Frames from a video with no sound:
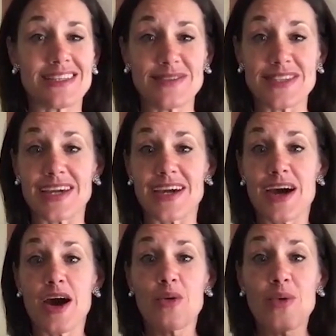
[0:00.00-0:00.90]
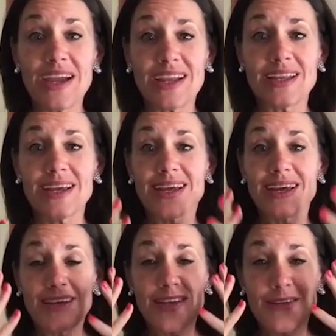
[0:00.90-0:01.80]
It was like, wait,
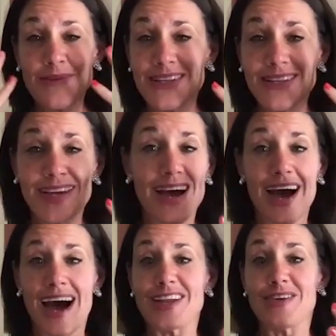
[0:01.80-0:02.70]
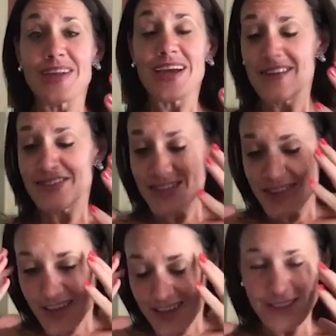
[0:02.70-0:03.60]
you mean I don't have to
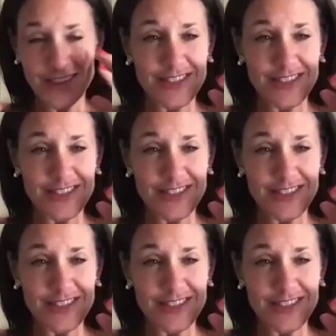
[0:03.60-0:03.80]
like